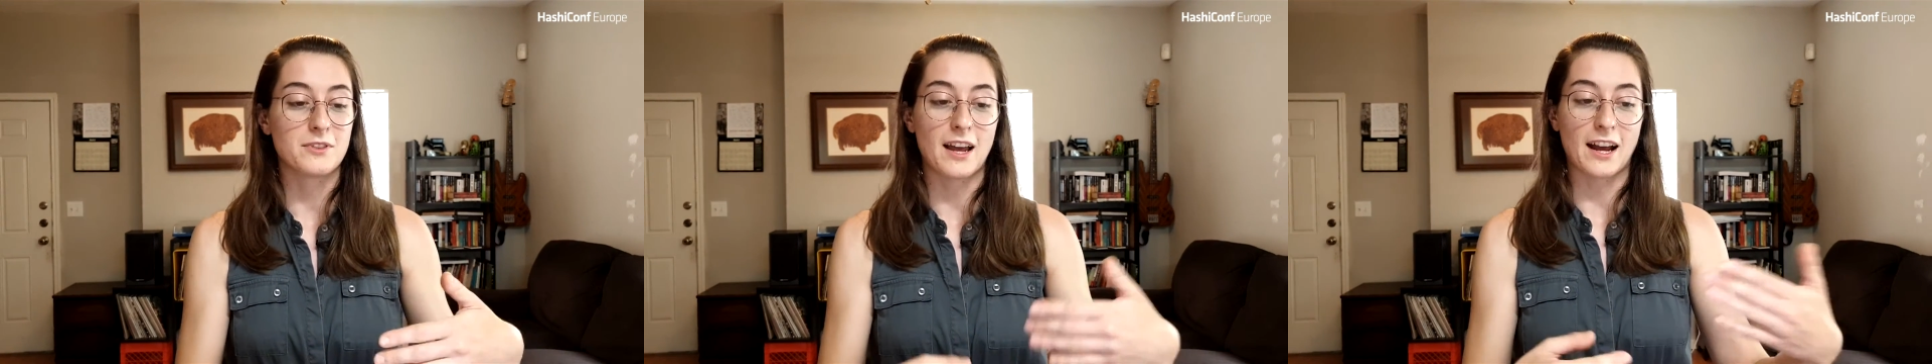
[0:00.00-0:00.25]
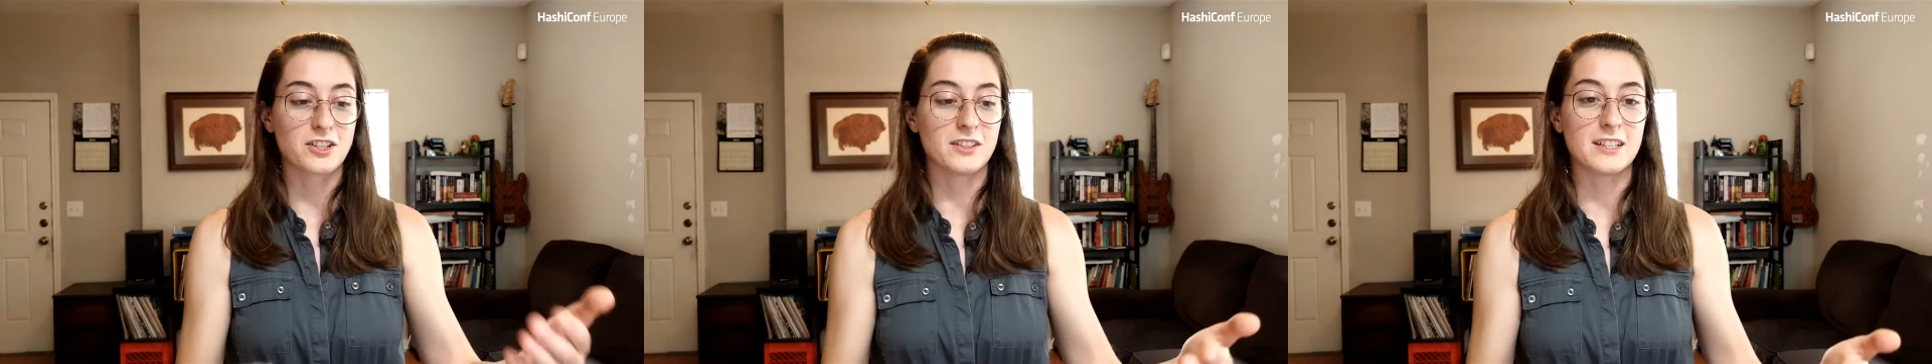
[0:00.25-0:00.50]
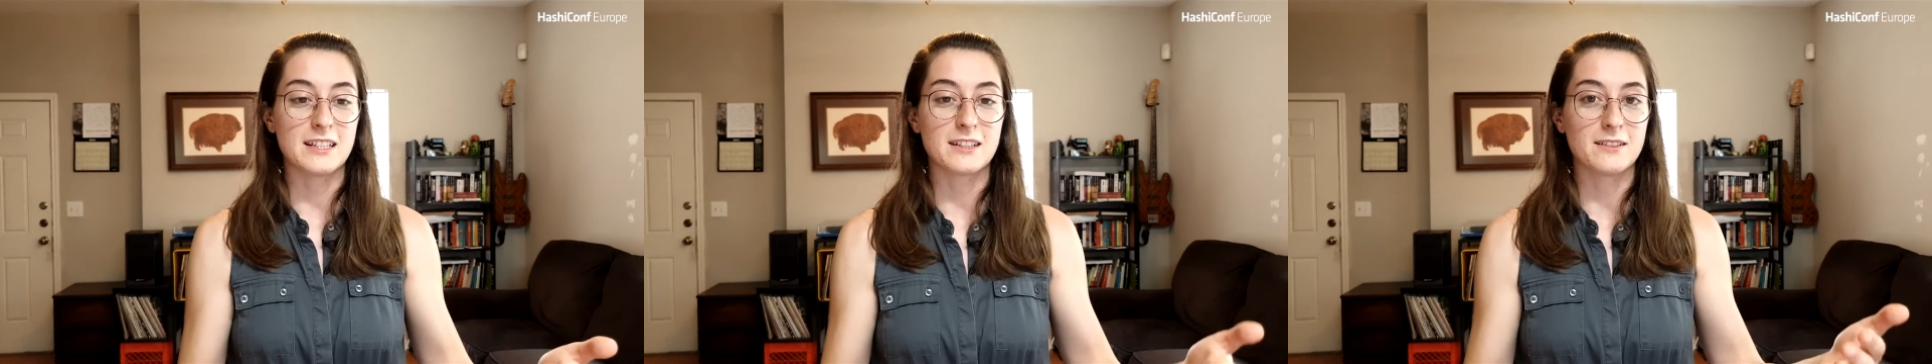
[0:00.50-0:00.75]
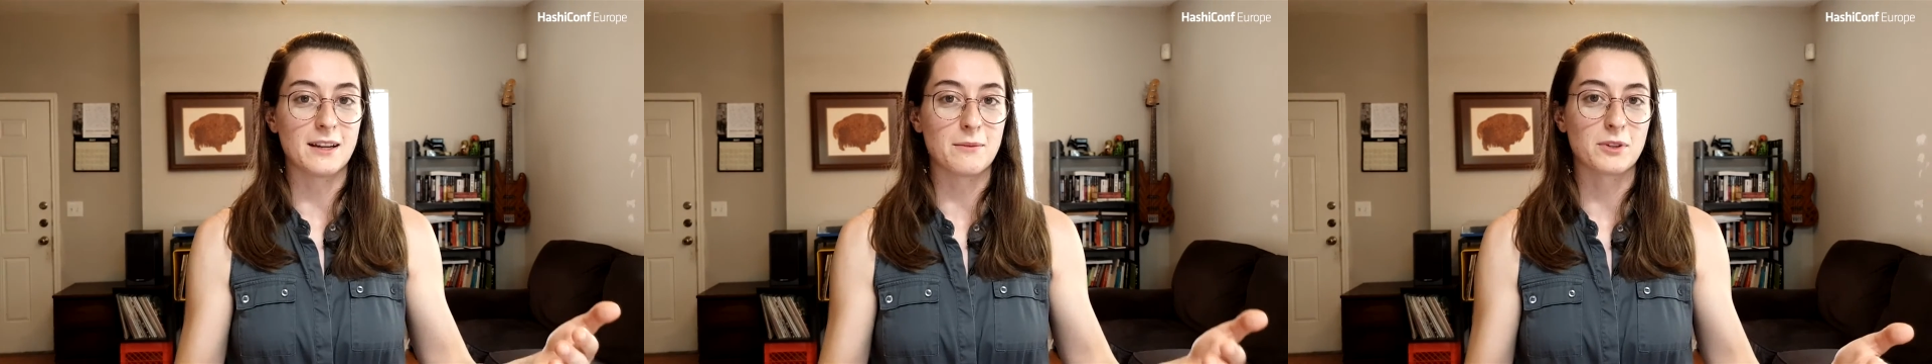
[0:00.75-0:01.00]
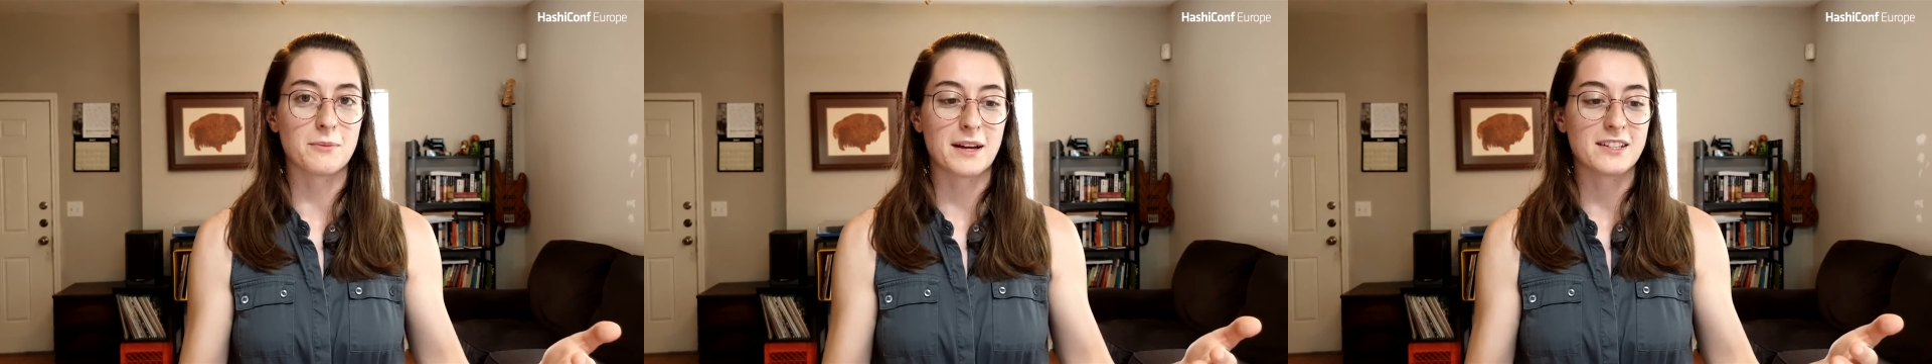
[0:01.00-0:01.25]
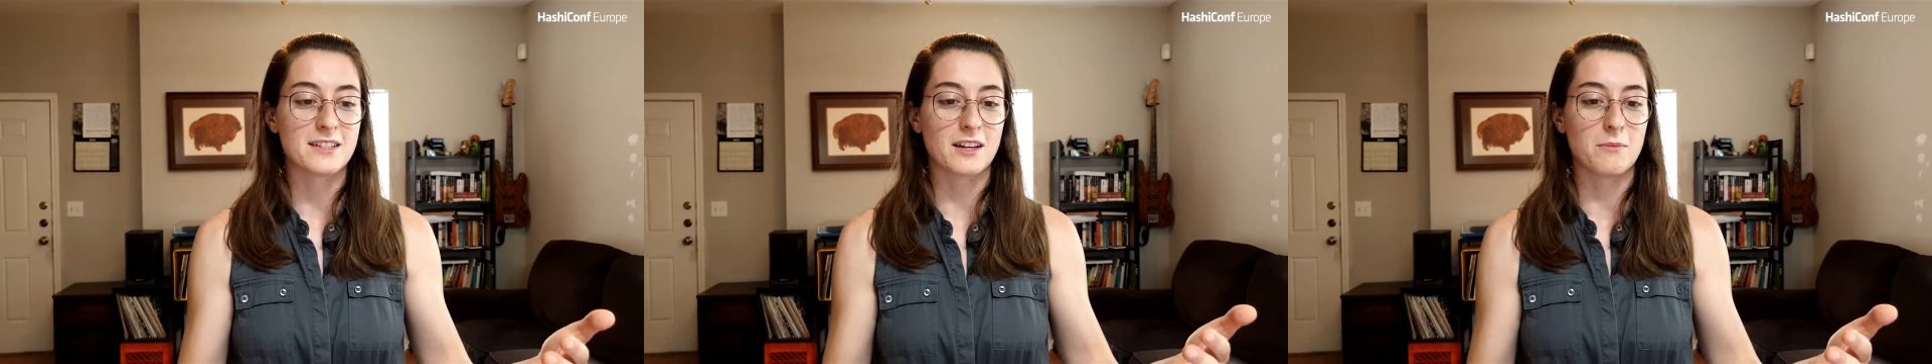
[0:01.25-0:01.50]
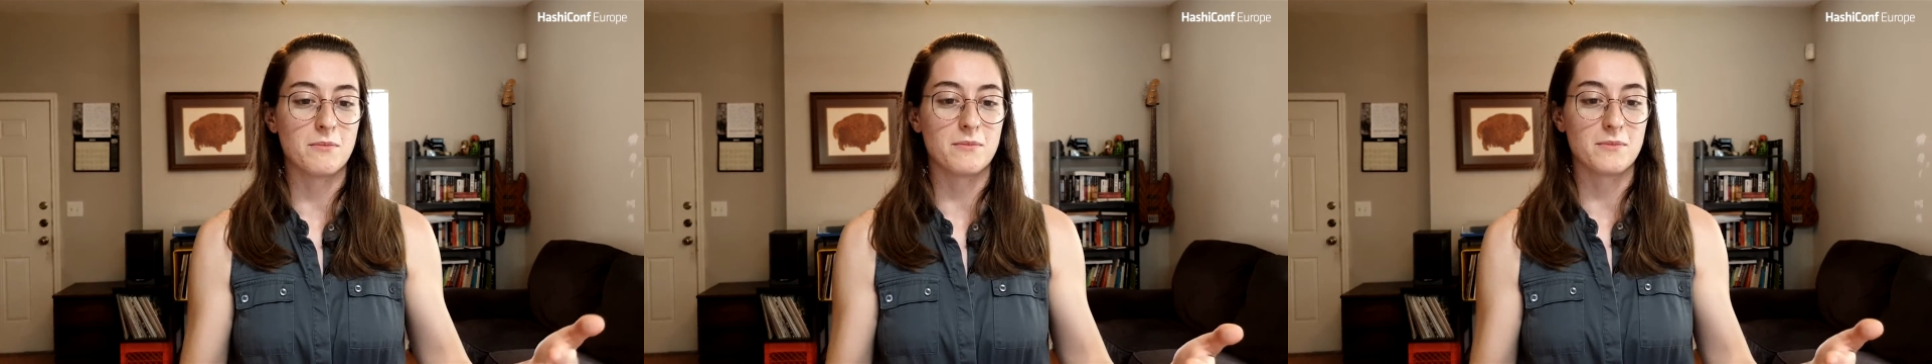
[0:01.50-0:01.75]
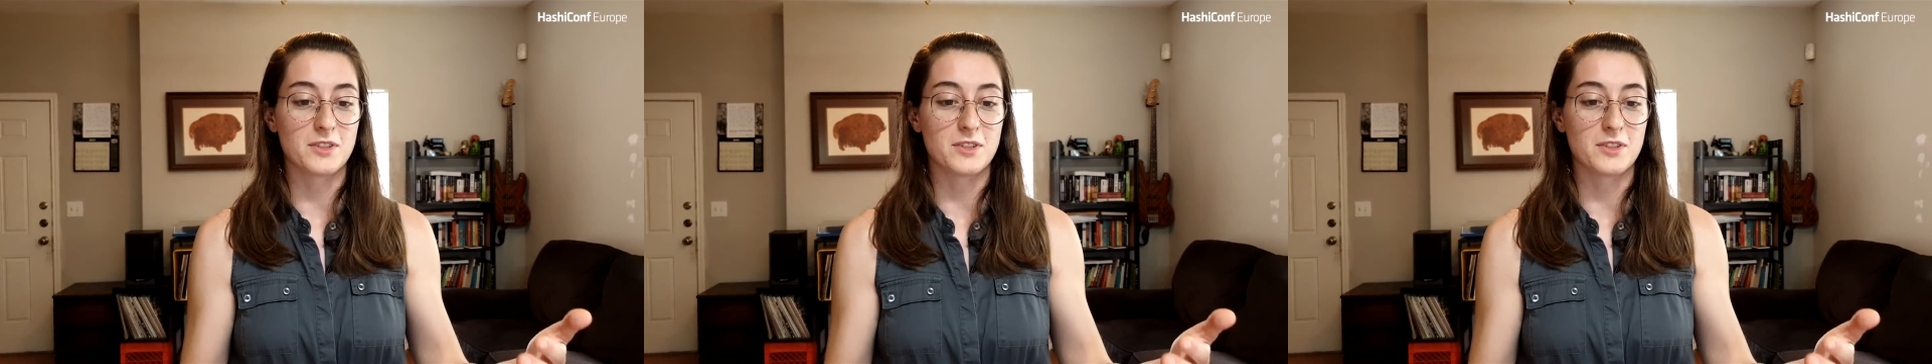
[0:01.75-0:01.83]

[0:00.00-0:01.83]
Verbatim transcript: actually implement some,